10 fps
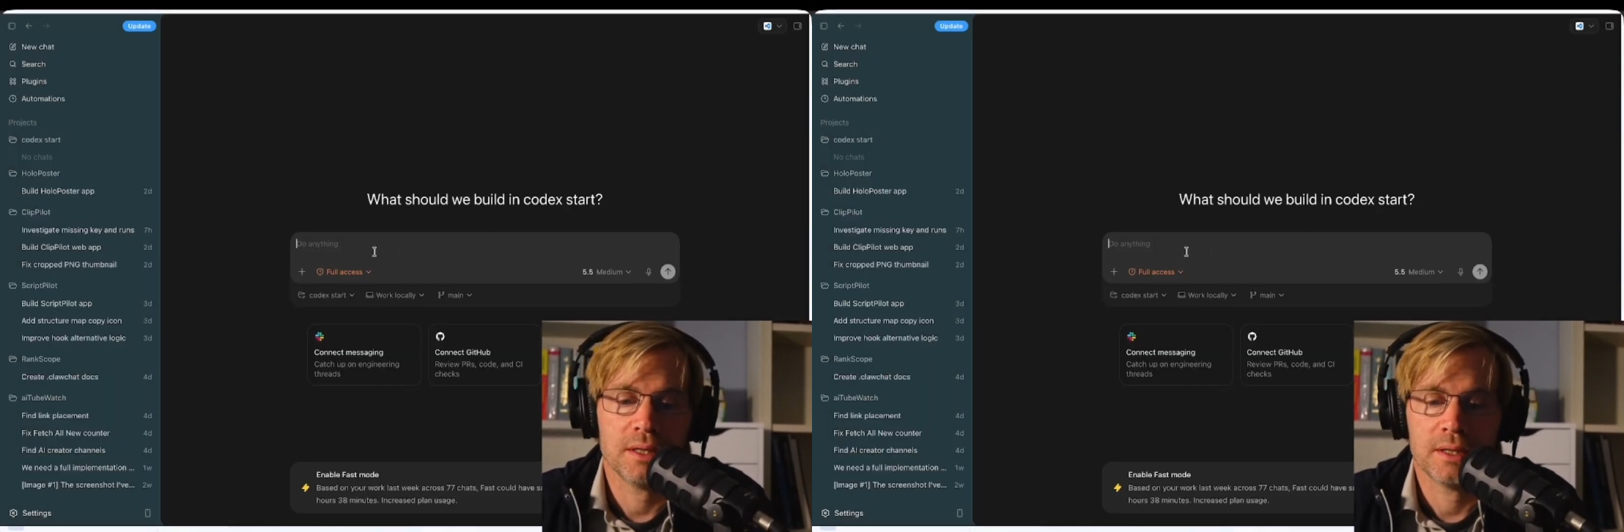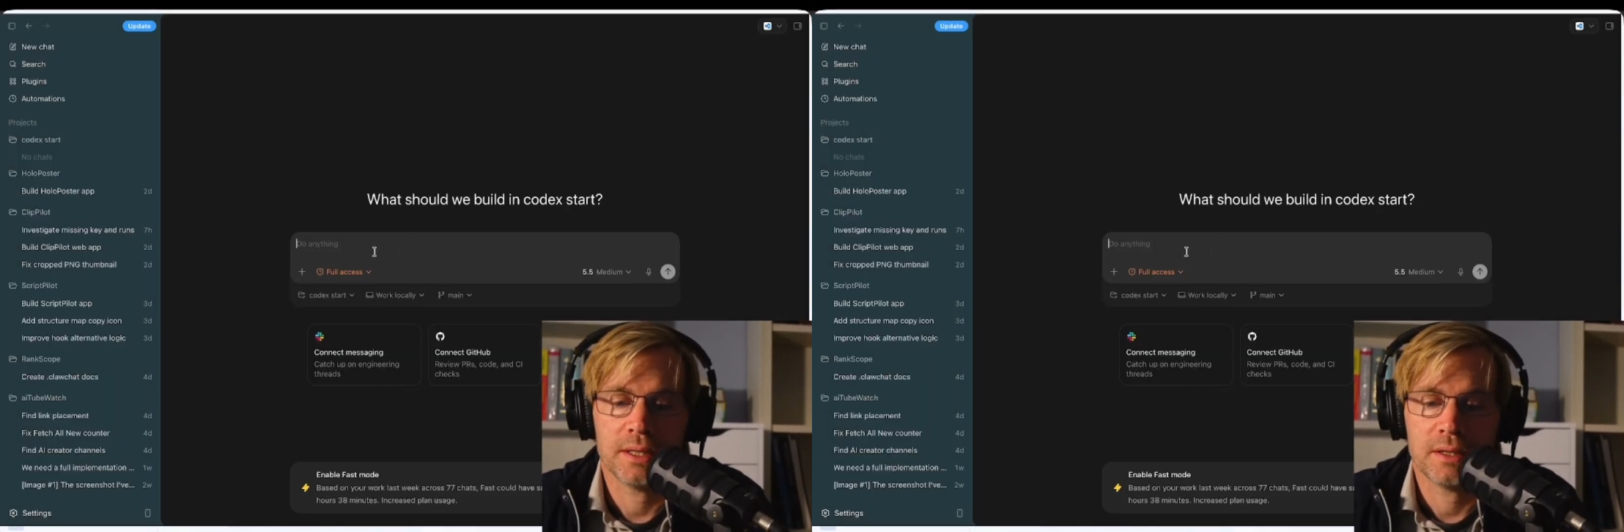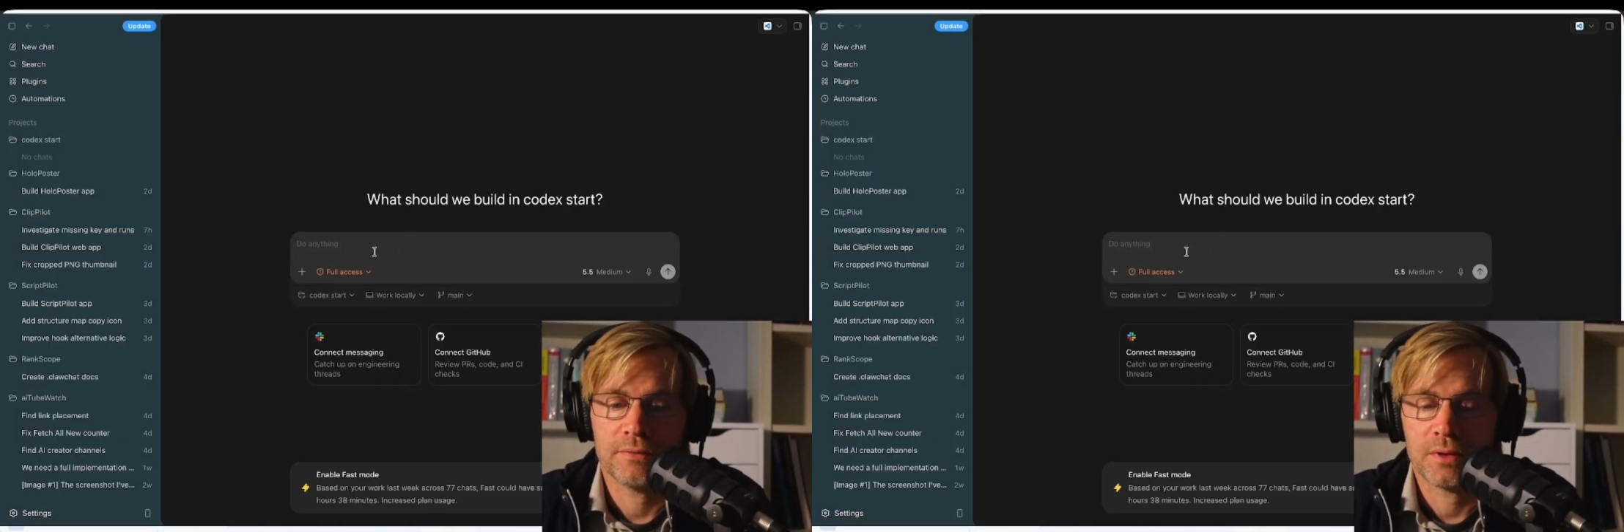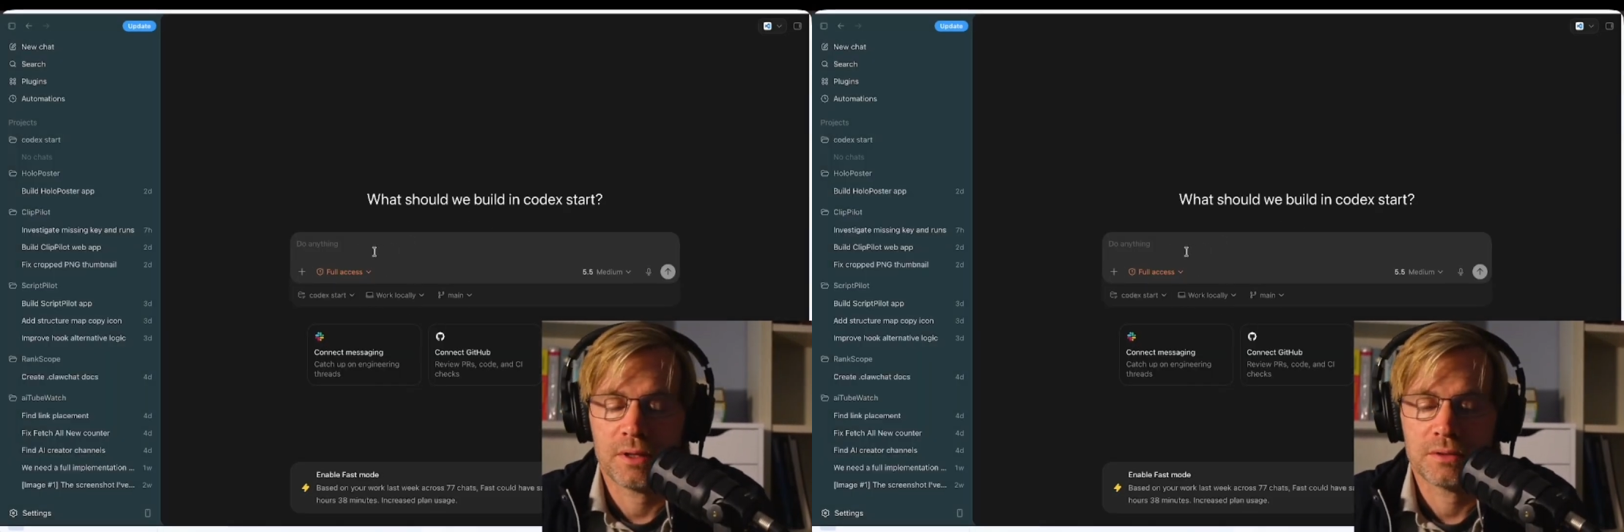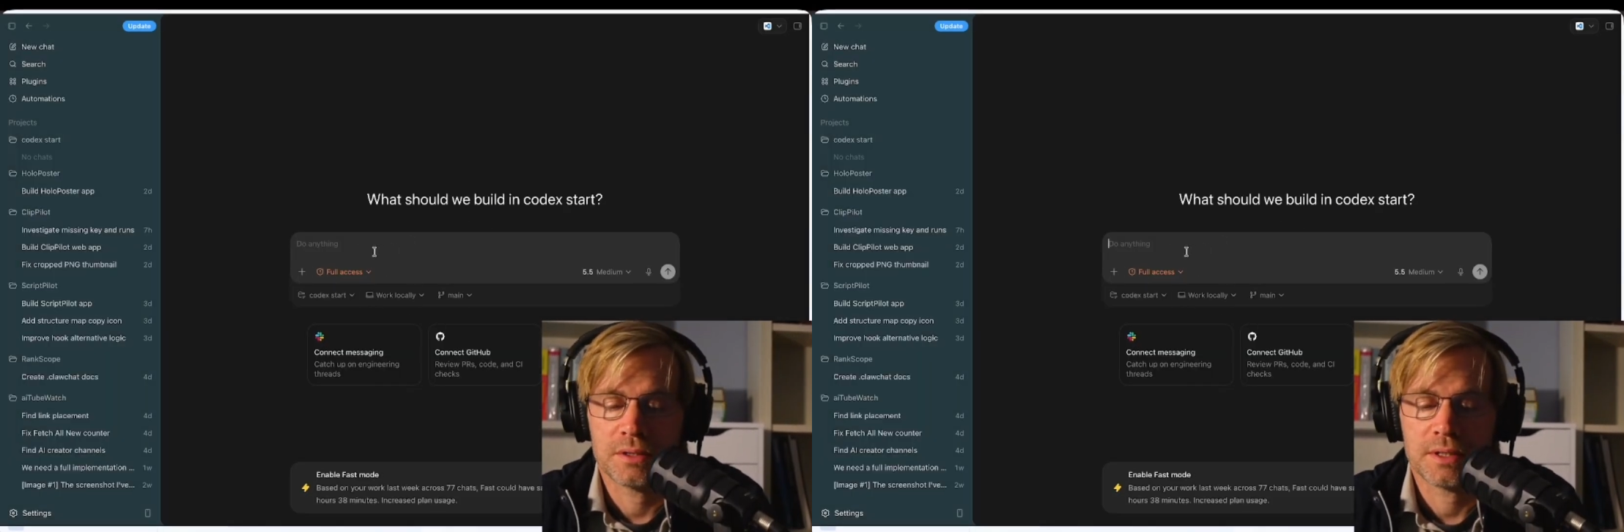And I think I asked the
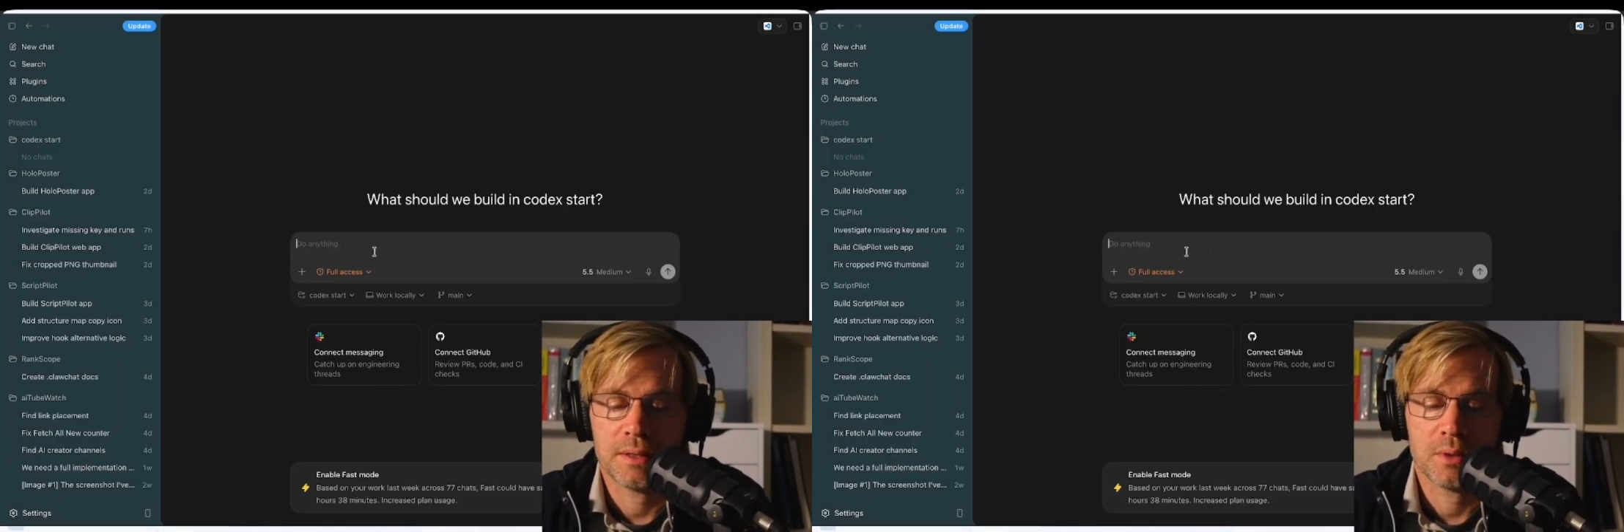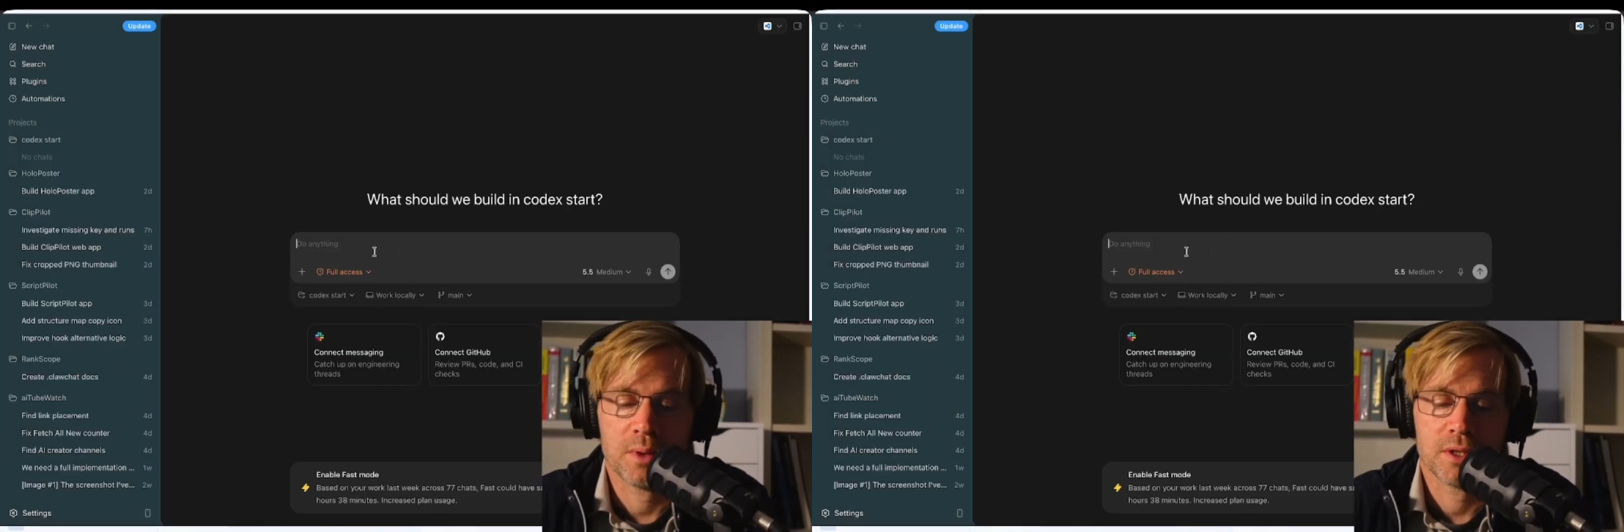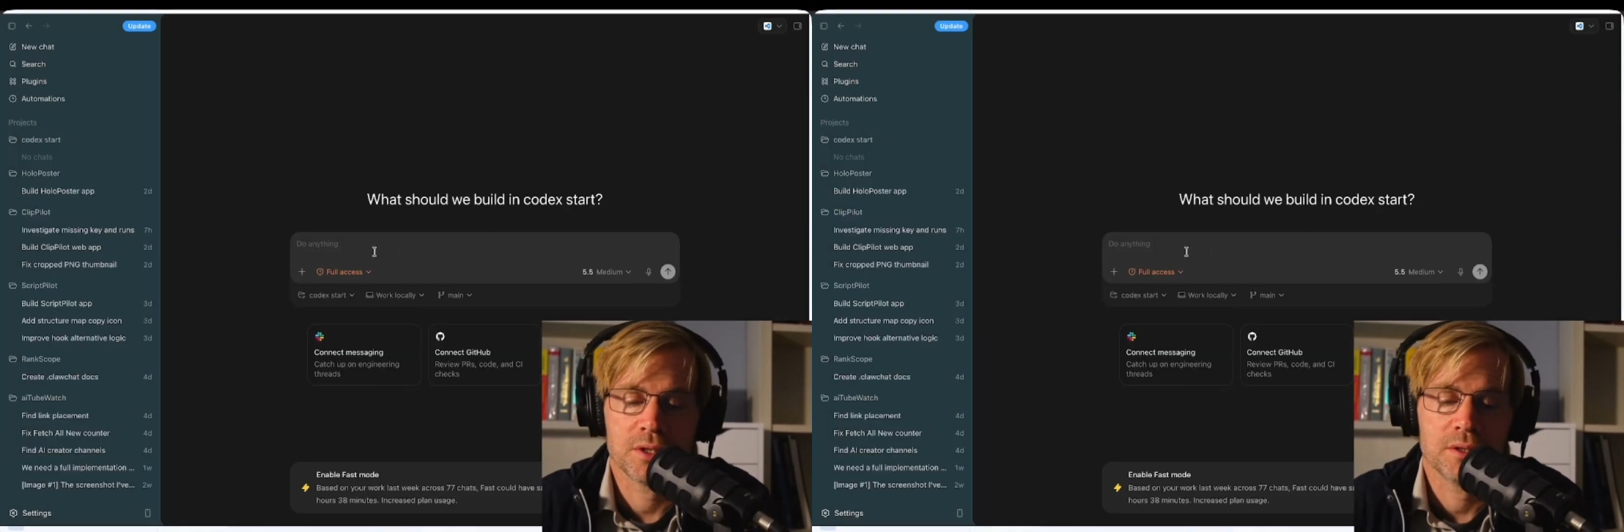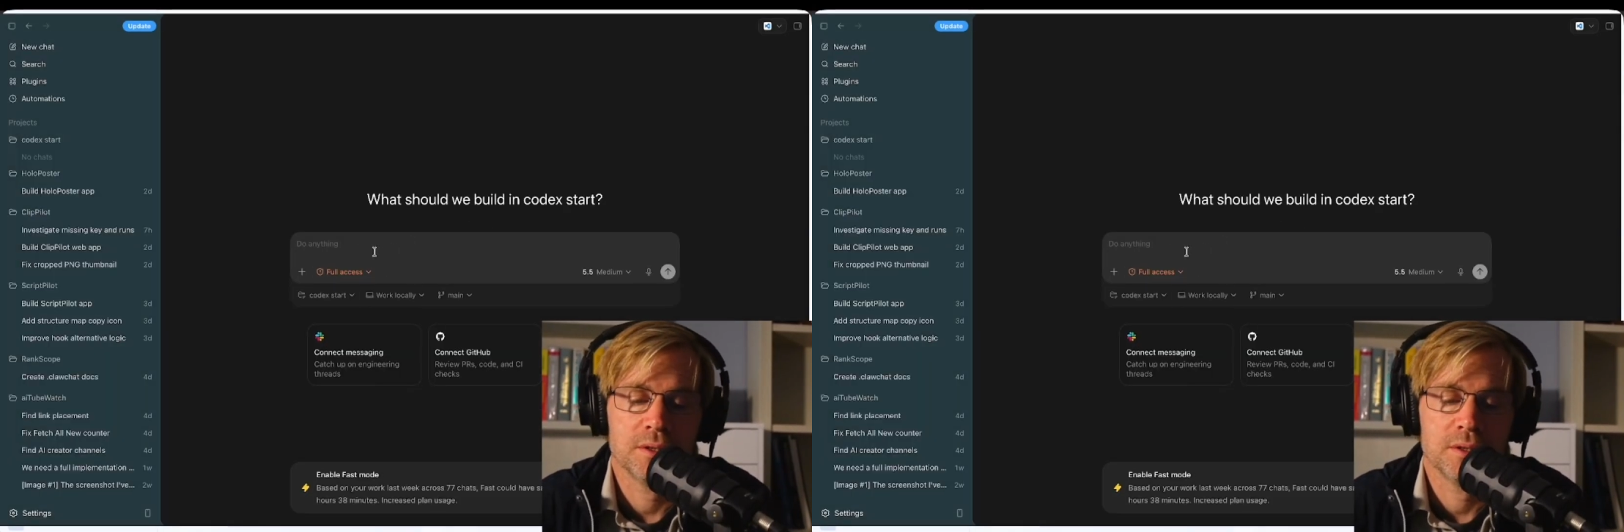same question.